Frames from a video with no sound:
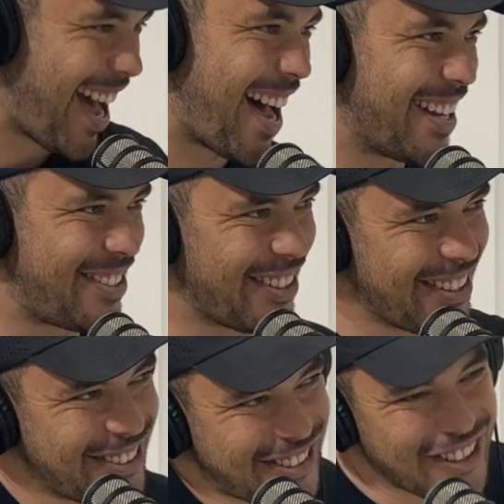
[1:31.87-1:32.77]
uh, due,
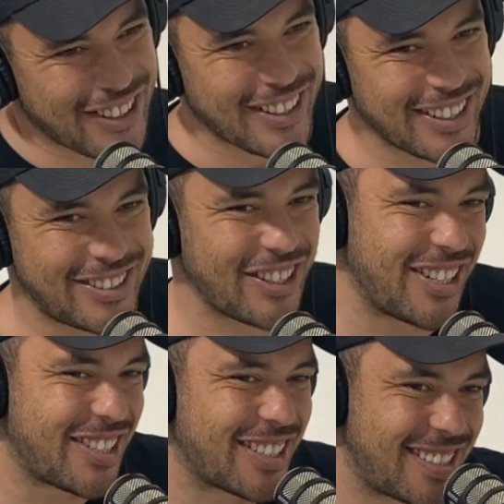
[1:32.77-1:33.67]
due, to, due to
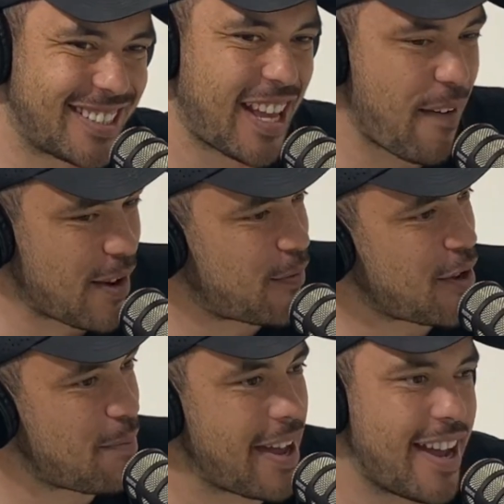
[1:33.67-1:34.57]
just having a few
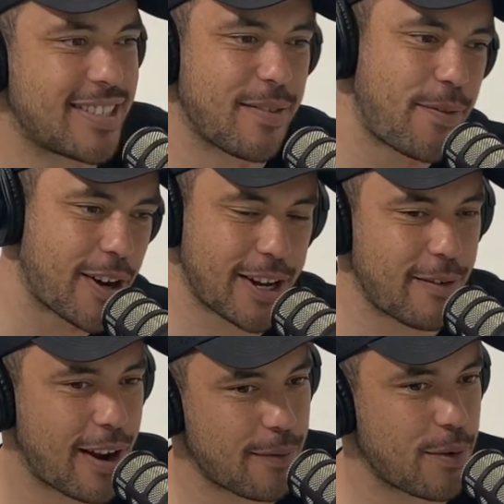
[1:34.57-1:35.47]
beers and fucking
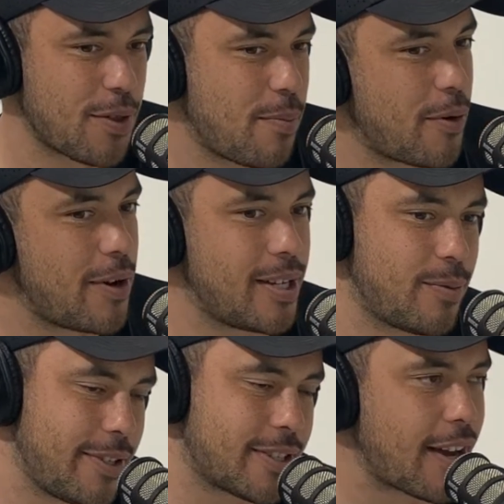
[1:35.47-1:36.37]
around with all the boys, we
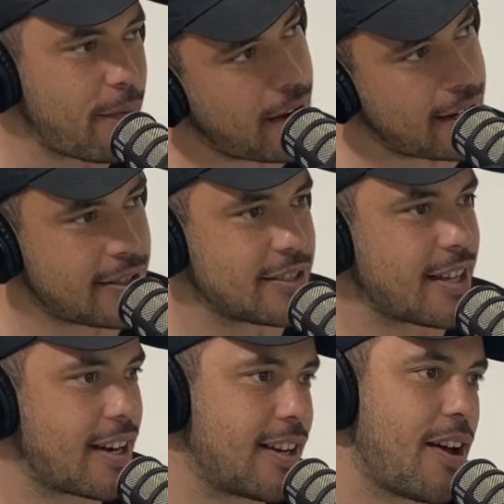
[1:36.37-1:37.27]
just go, fuck, let's just
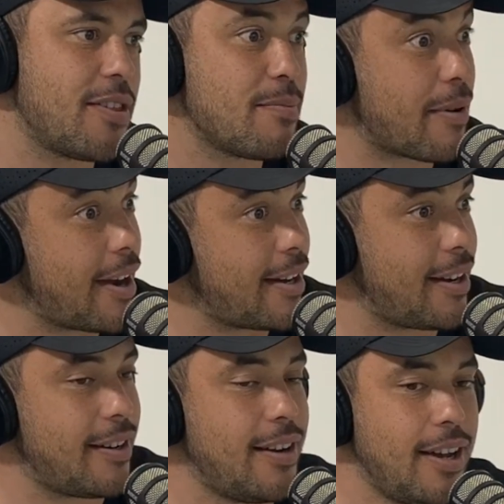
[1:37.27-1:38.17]
start a clothing brand.
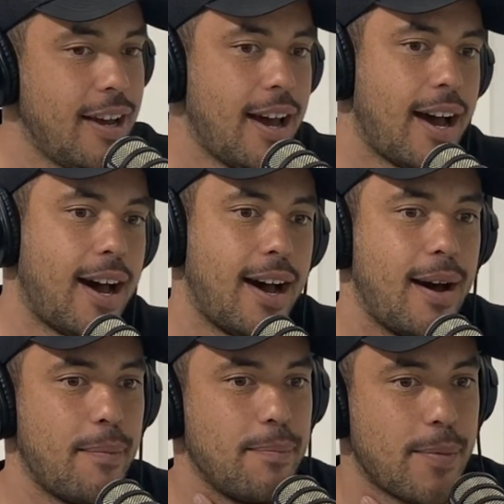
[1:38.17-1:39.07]
And
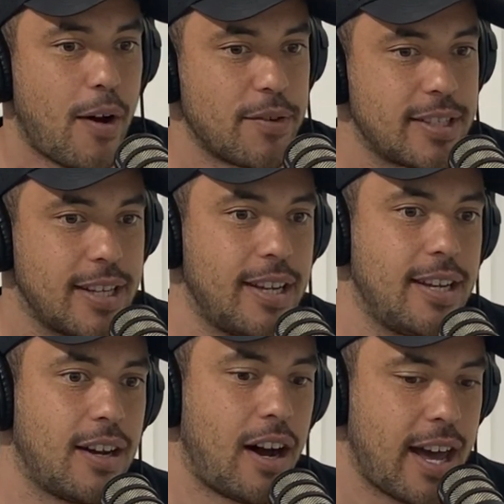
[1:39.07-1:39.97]
um, obviously,
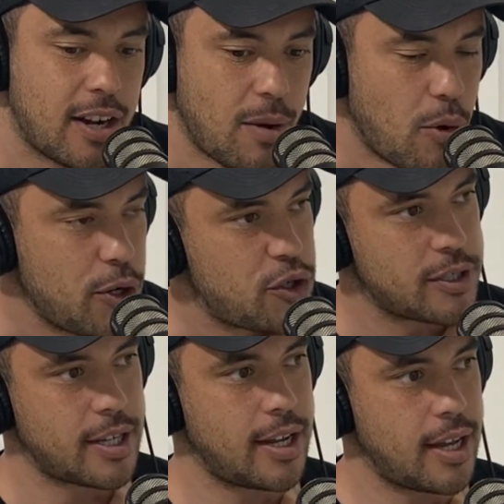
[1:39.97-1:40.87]
I had a lot more interest
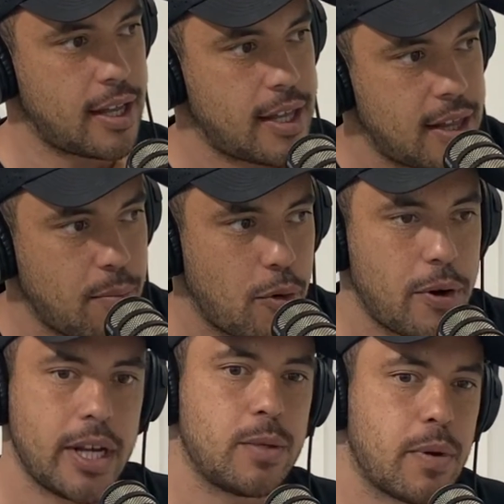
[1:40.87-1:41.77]
in it than the
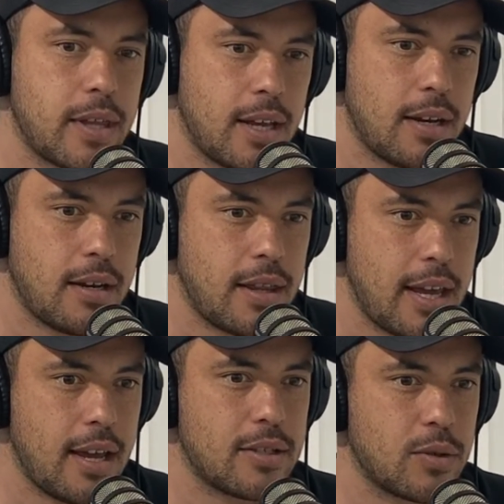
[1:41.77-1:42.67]
boys, but then
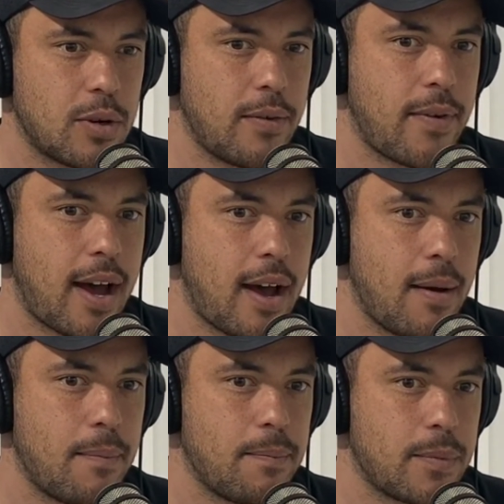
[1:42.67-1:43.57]
they're sort of,
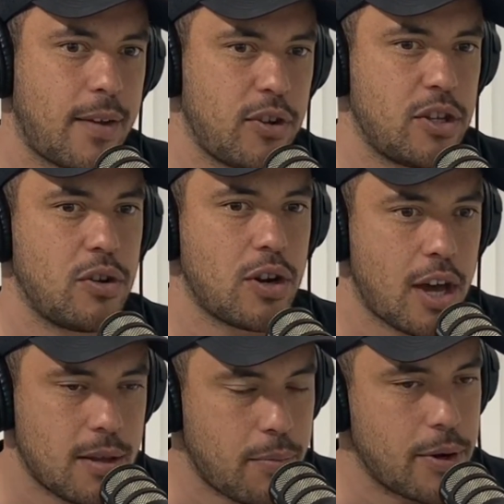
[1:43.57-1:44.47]
um, if you do know
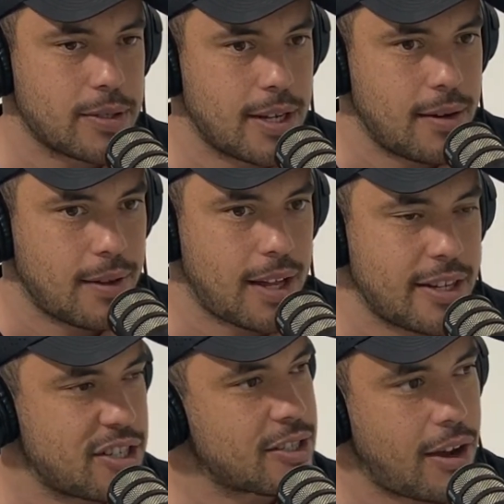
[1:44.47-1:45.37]
them personally, like they're
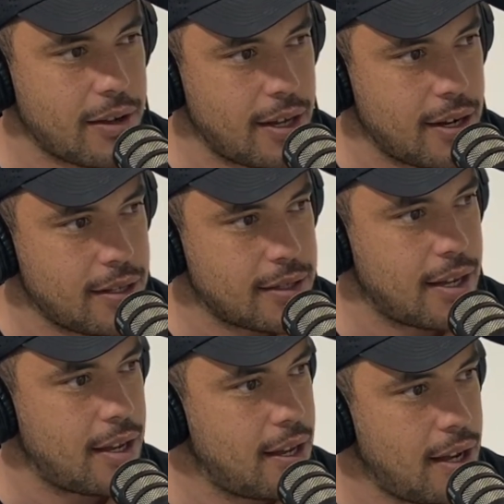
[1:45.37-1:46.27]
just go getters.
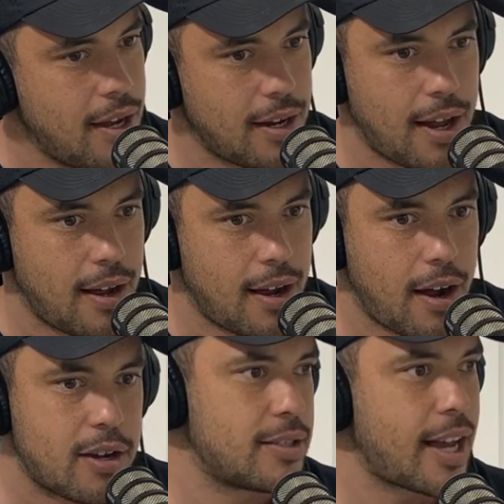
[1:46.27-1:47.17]
They're like, I
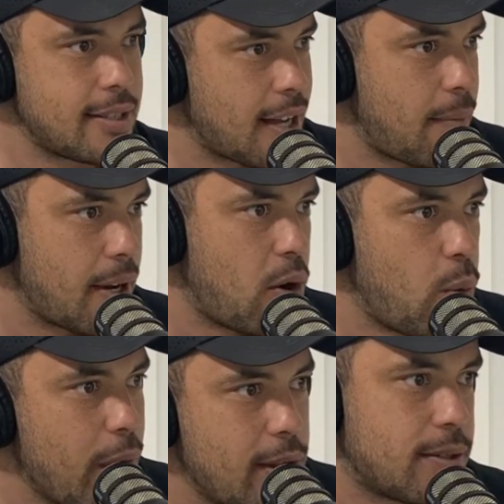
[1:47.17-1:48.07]
could say something or
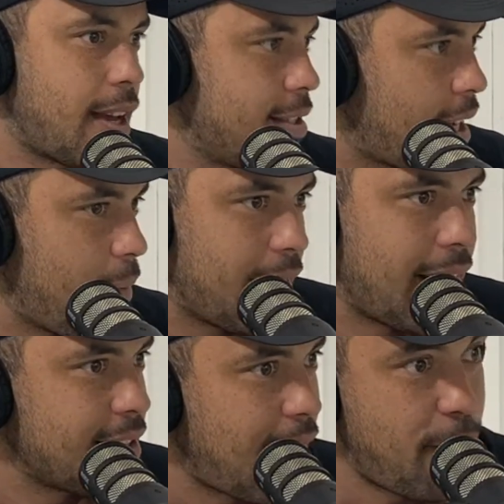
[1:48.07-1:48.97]
we could say something. They're
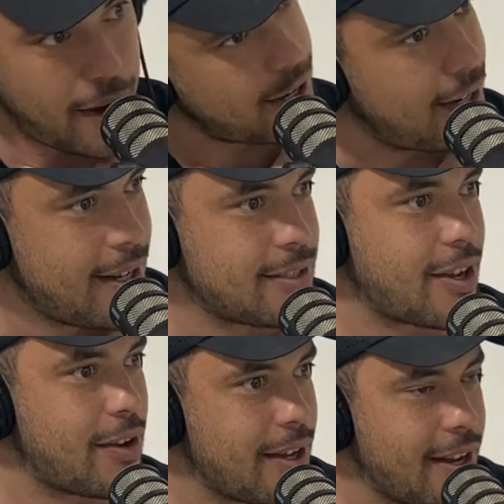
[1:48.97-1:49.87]
just like, fuck it, let's
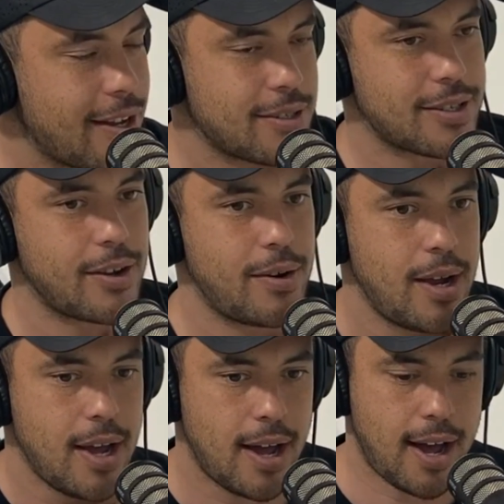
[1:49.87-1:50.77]
go get it. So
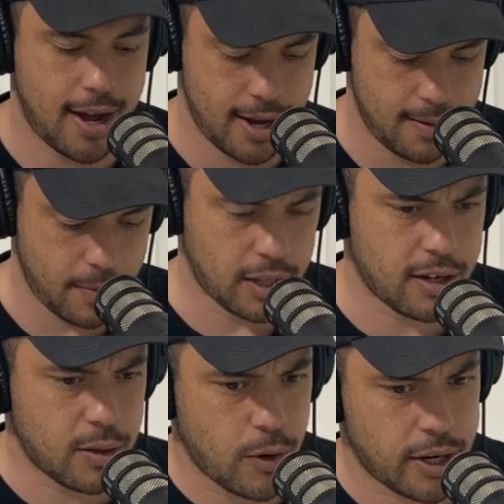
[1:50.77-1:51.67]
um, a lot
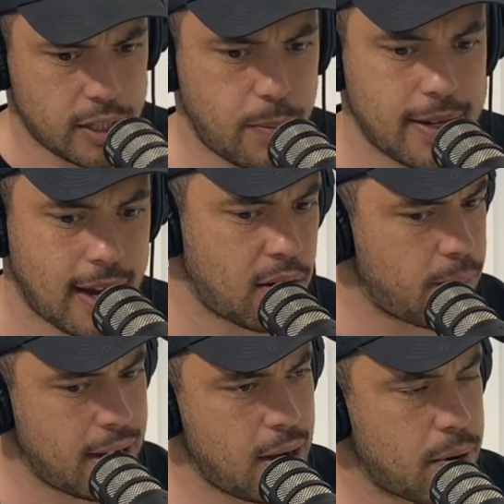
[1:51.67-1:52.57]
of the work has been done on
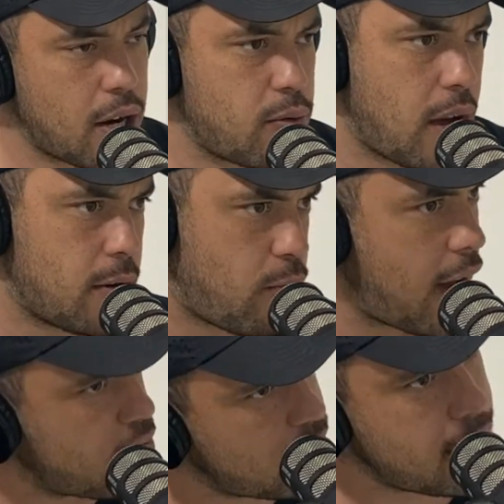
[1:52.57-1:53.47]
me, but I'd, I'd
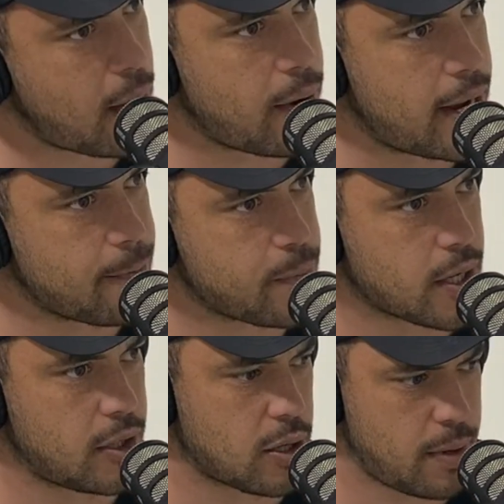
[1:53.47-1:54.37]
rather it that way.
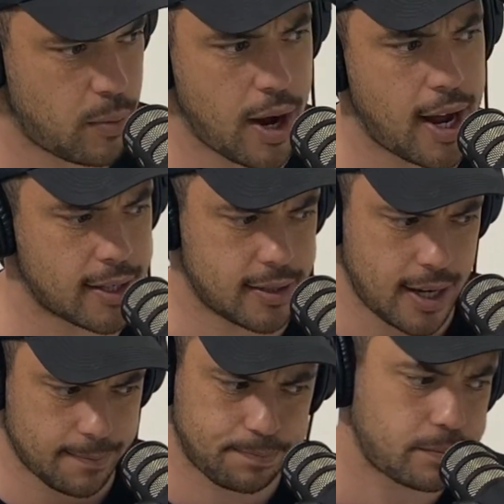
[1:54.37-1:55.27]
A lot of people ask, like,